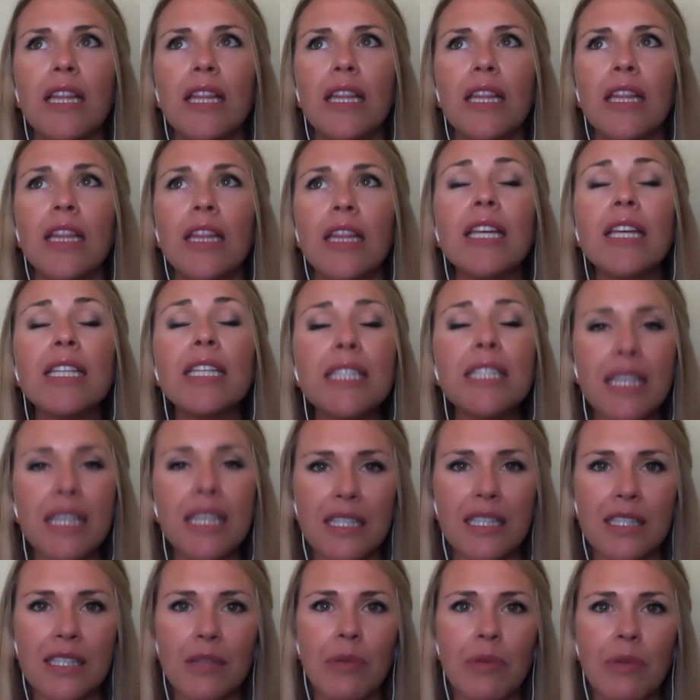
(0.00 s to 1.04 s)
listen
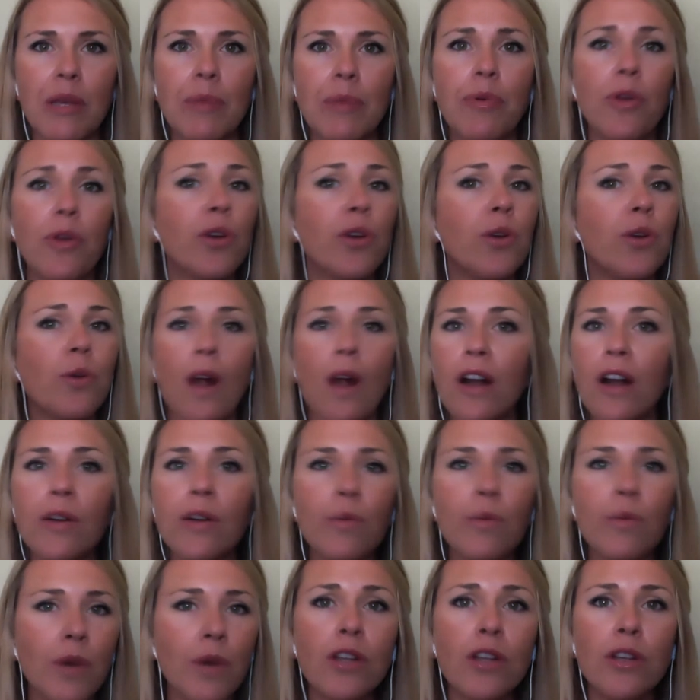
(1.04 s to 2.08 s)
to people who aren't
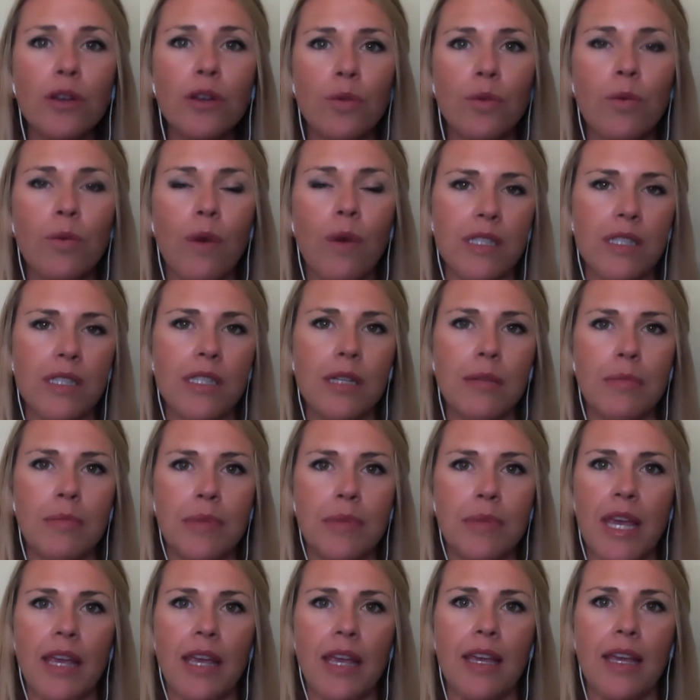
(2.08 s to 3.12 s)
where you want to
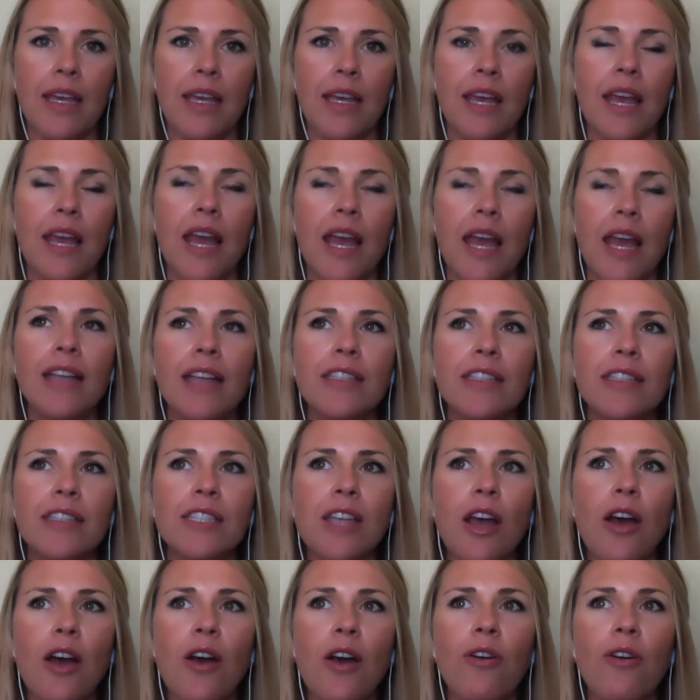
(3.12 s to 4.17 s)
be. And
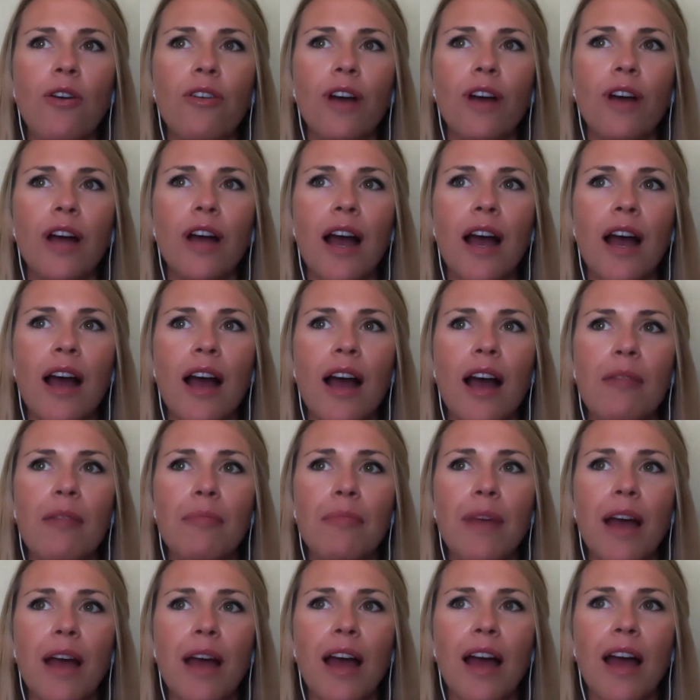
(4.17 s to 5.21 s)
so
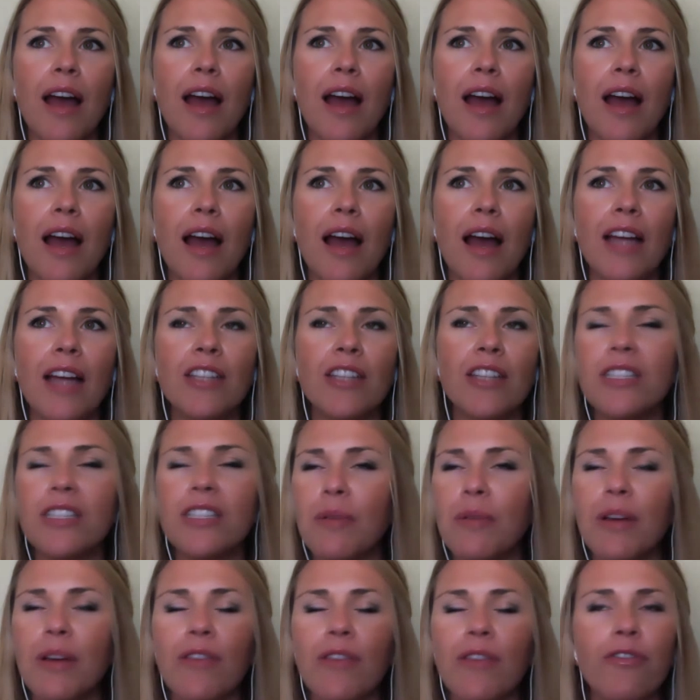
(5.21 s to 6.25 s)
I just am
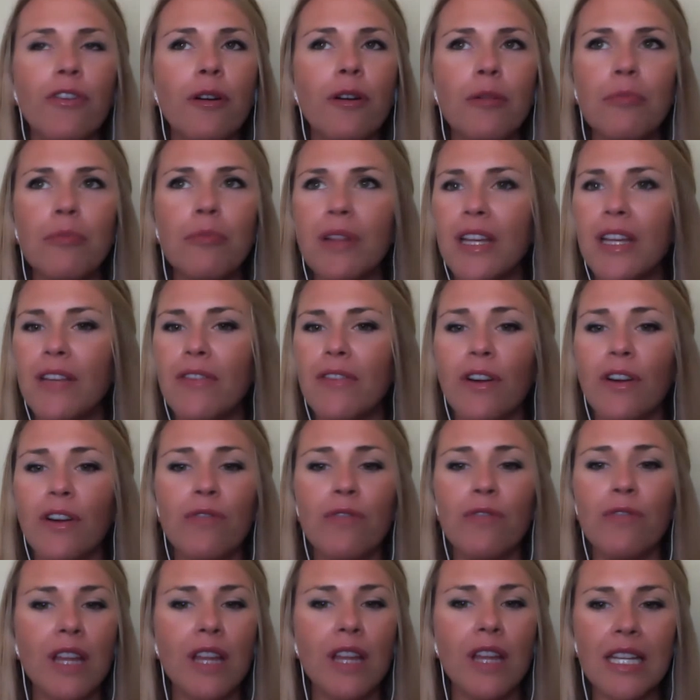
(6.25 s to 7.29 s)
a firm believer in
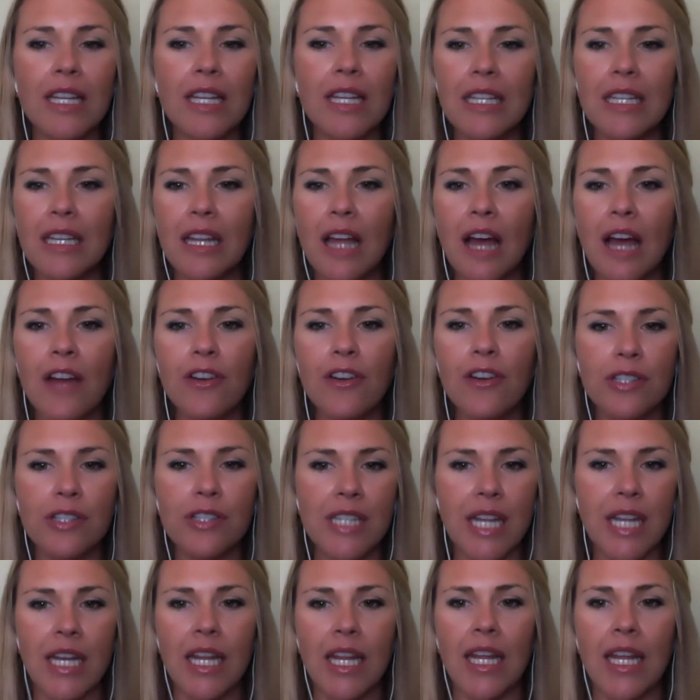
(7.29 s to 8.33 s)
really
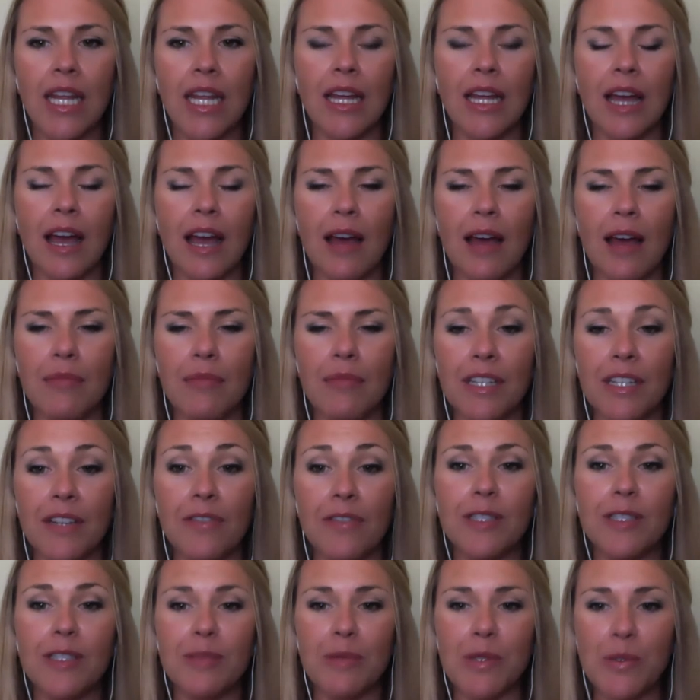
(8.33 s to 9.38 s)
understanding the
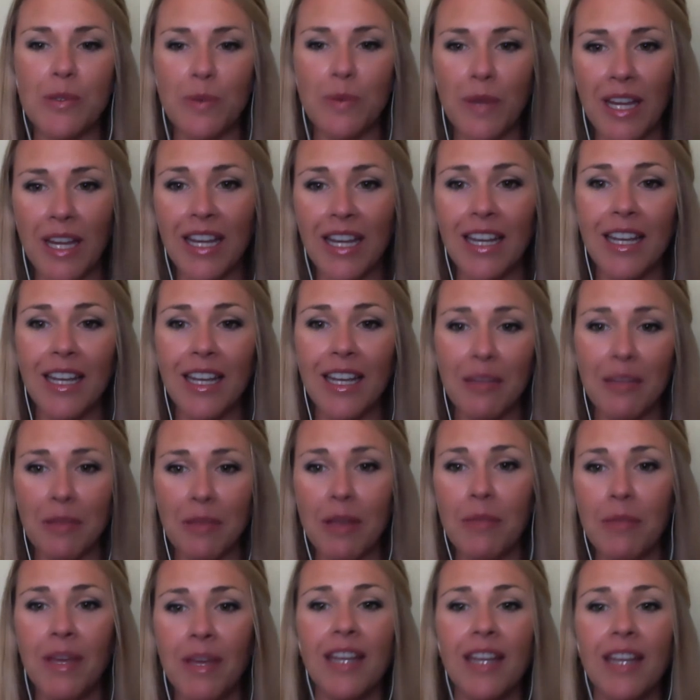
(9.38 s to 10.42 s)
difference between
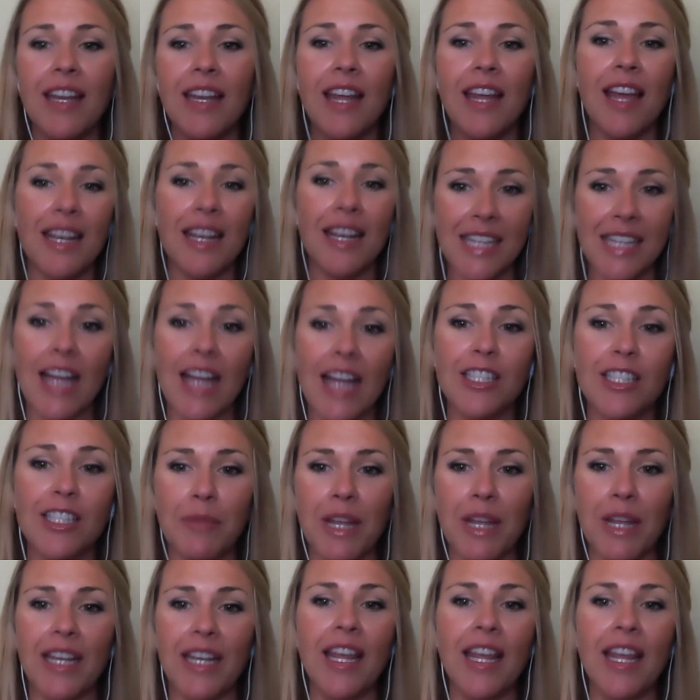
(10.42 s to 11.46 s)
commitment and attachment.